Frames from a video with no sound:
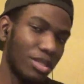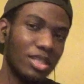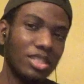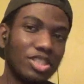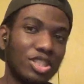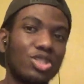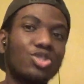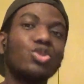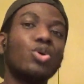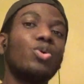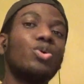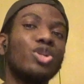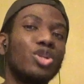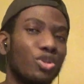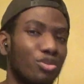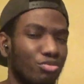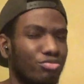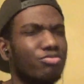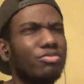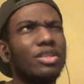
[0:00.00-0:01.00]
just only
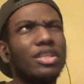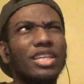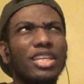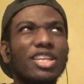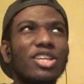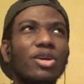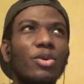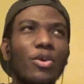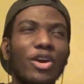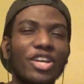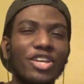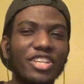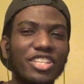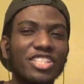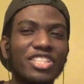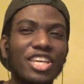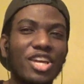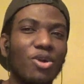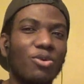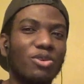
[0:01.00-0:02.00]
the you know you can
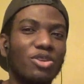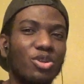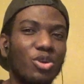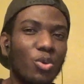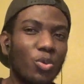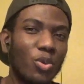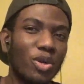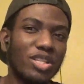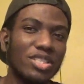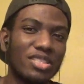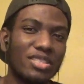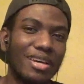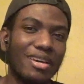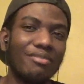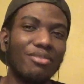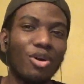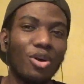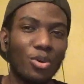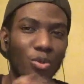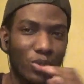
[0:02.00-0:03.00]
say only the ones
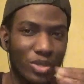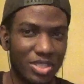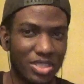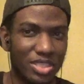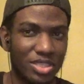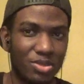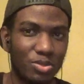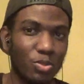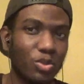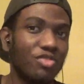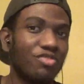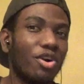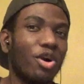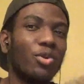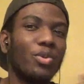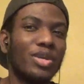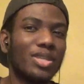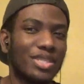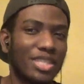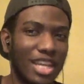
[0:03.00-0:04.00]
I've always we've
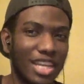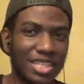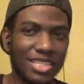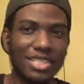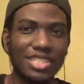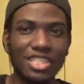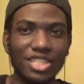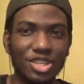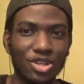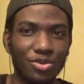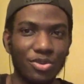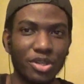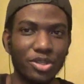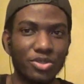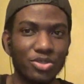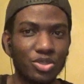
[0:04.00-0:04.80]
always like seen around.